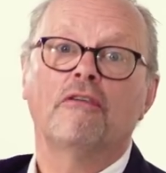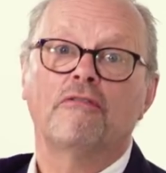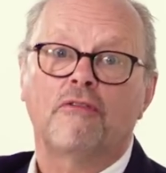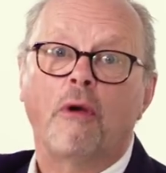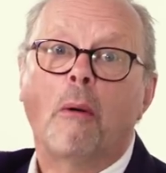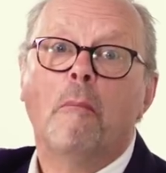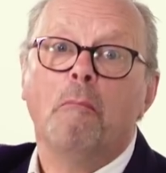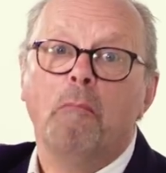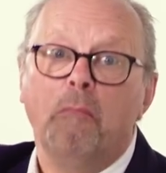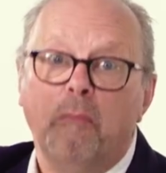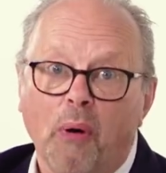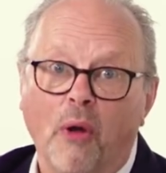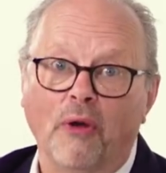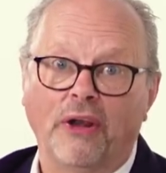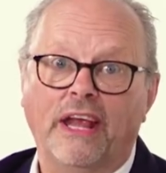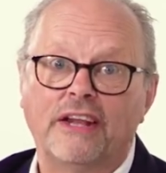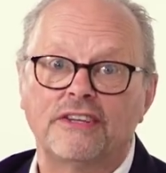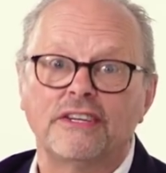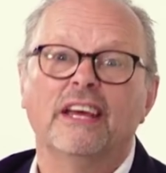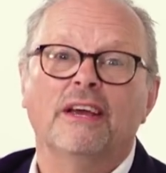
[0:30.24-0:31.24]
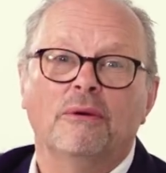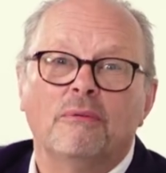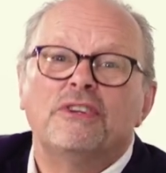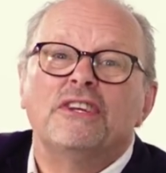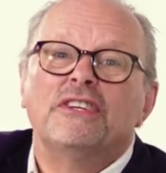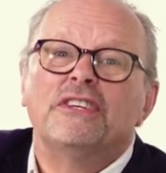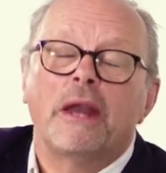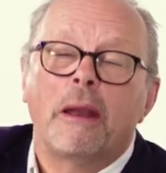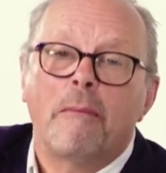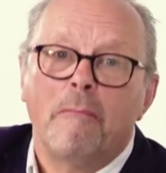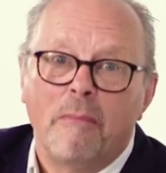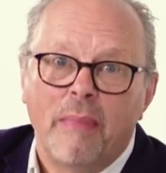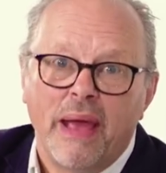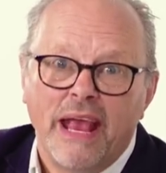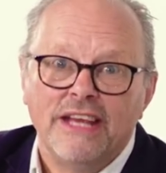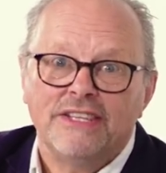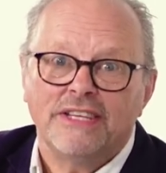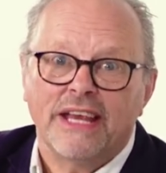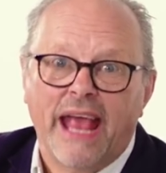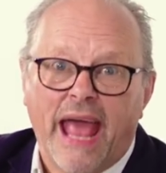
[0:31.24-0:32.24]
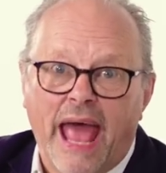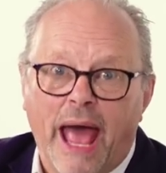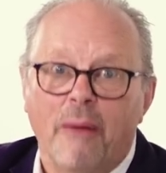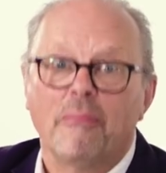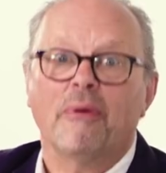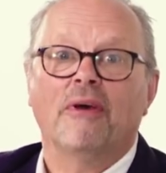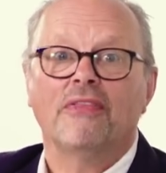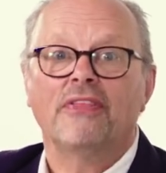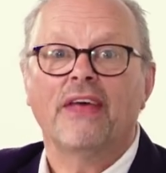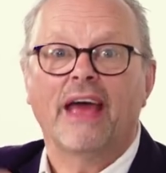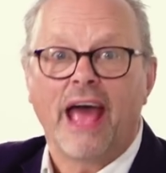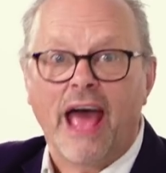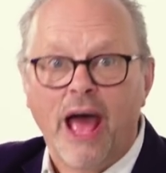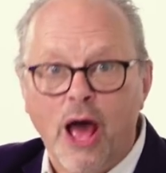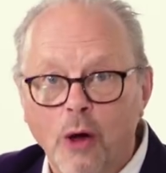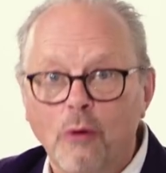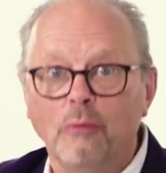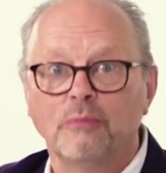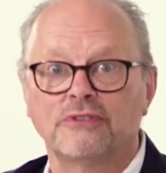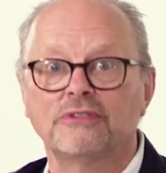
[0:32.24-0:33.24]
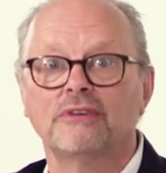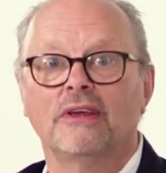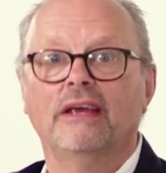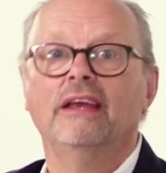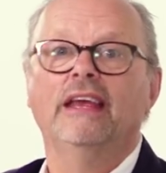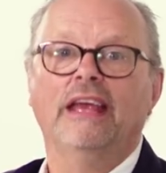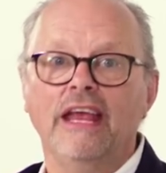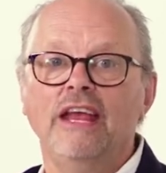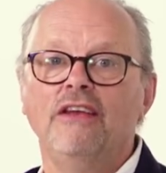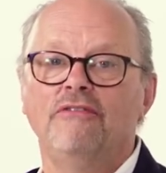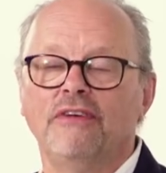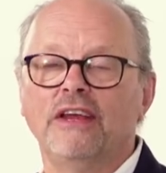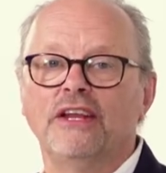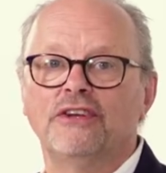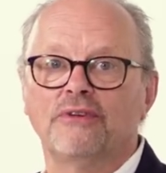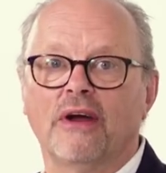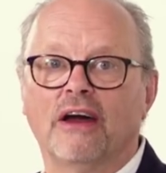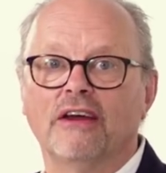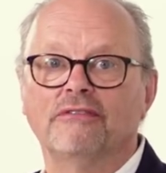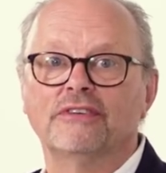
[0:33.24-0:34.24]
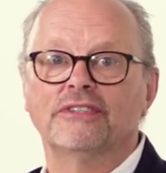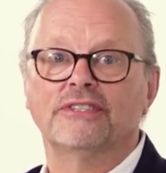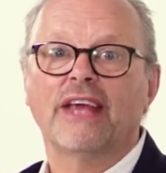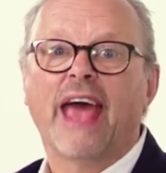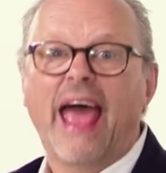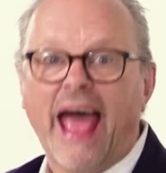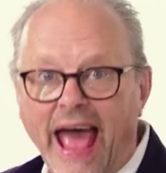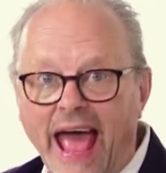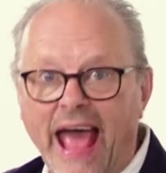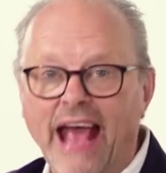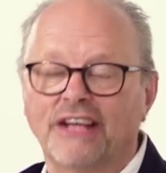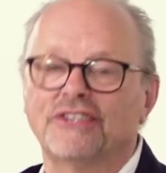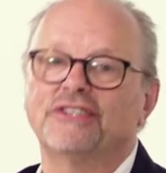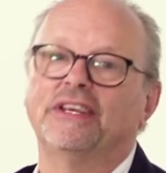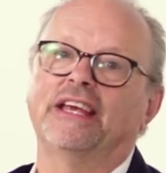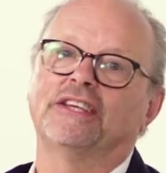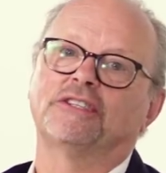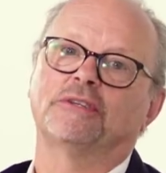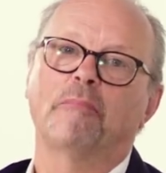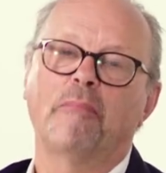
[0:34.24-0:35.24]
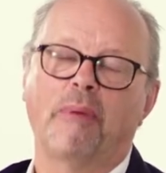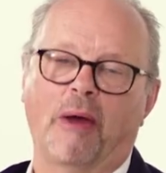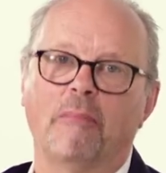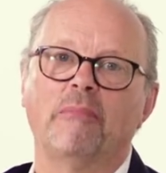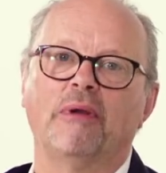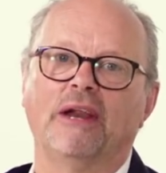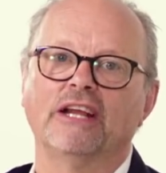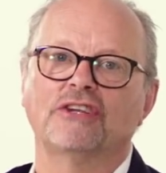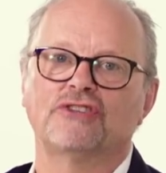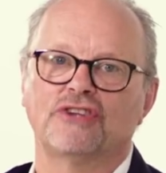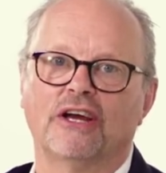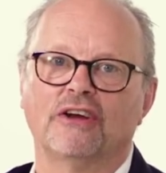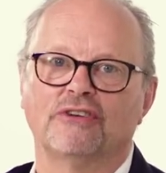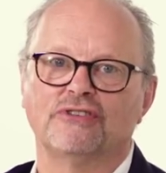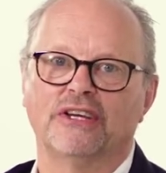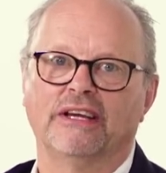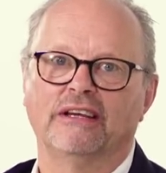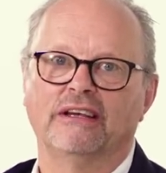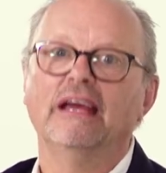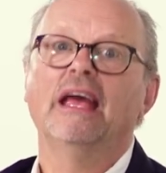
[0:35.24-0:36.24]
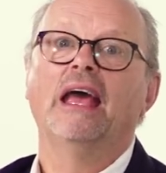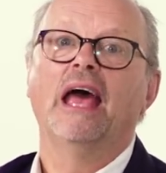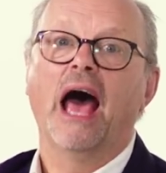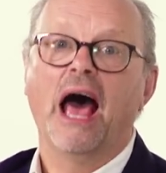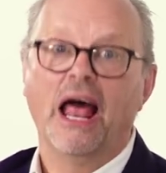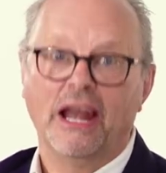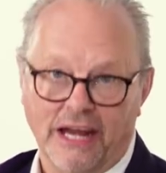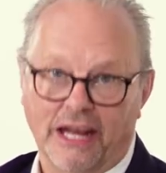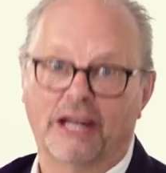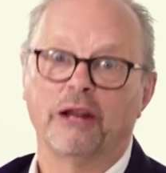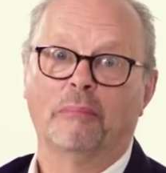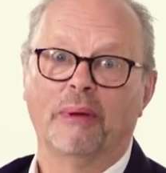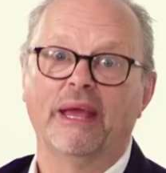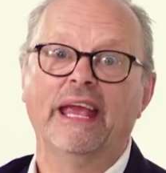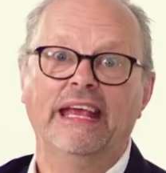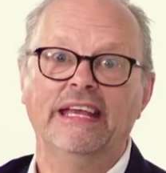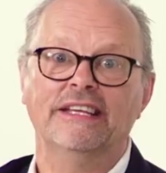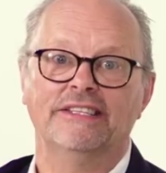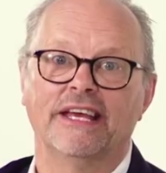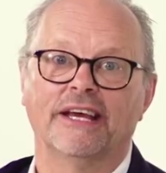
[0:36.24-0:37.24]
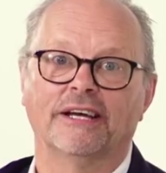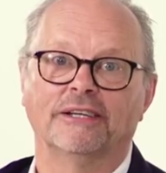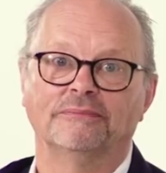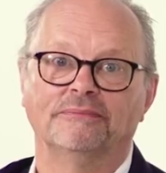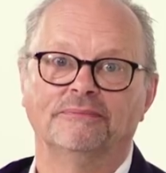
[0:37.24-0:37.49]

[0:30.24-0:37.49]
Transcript: from Bonnet, which is an amazing app that helps E V drivers access public charging a little bit easier.